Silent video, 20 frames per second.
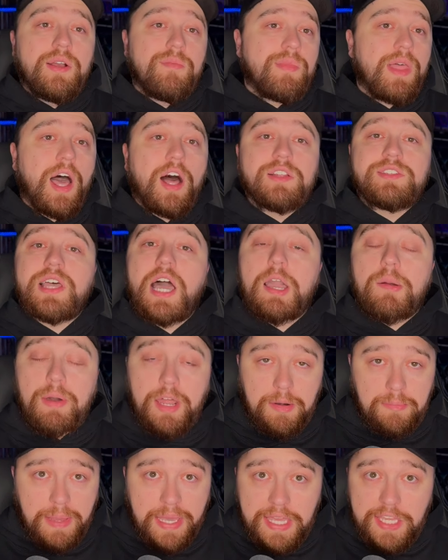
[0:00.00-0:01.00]
I'll talk
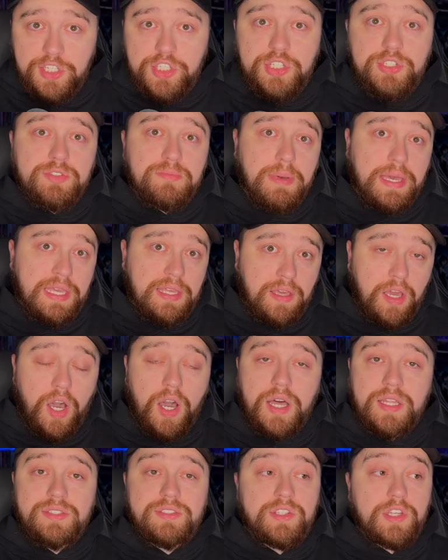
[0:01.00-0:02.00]
about in my issues, my
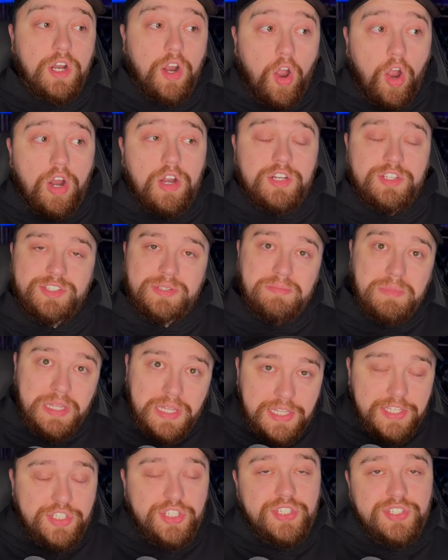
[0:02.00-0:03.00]
cons. There are some
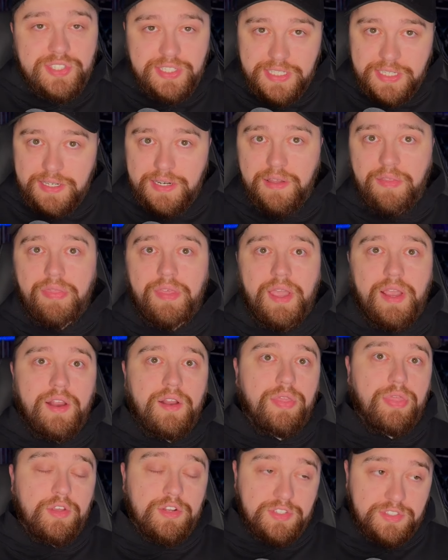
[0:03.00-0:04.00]
glitches here and there,
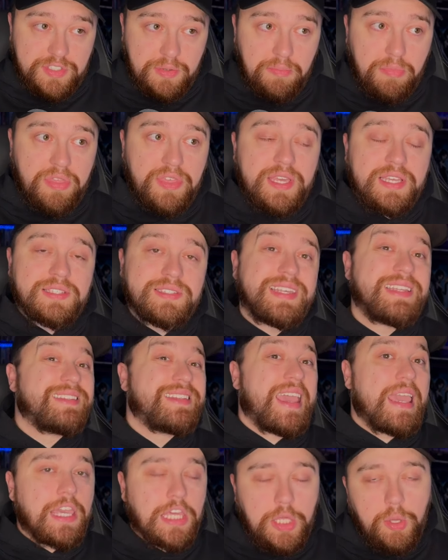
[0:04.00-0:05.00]
and there's some things that
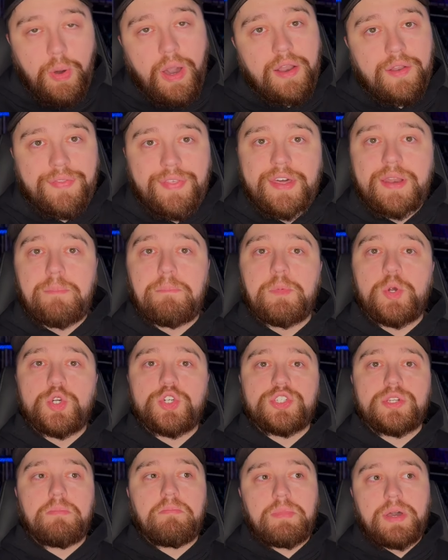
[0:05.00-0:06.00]
take you out of that
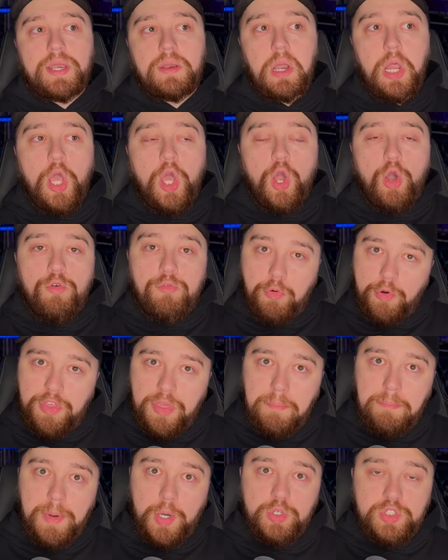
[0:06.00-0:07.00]
immersion. But for
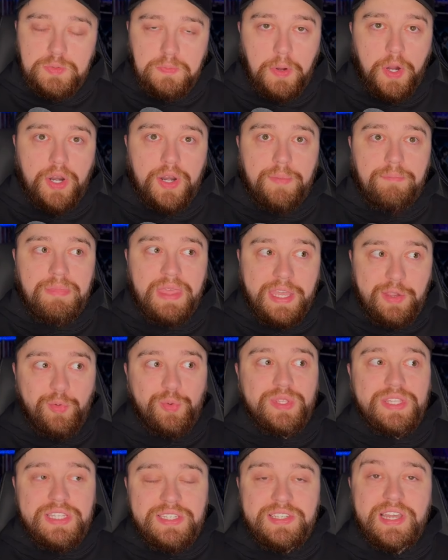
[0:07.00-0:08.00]
the most part, it
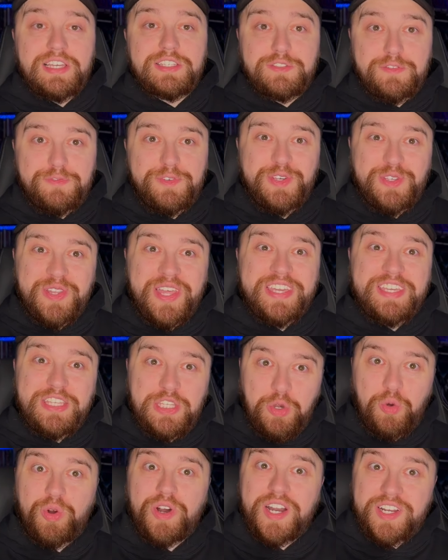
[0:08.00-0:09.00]
really does feel like
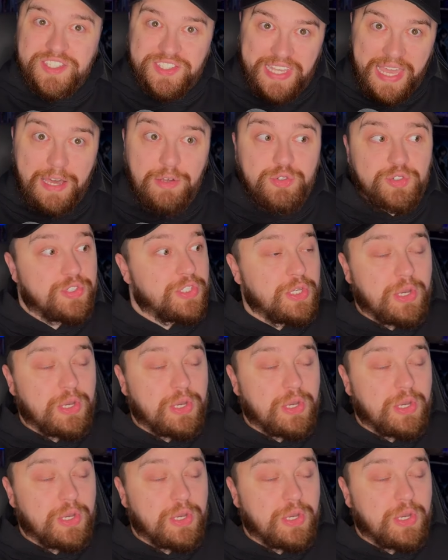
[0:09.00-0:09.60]
you are a scoundrel.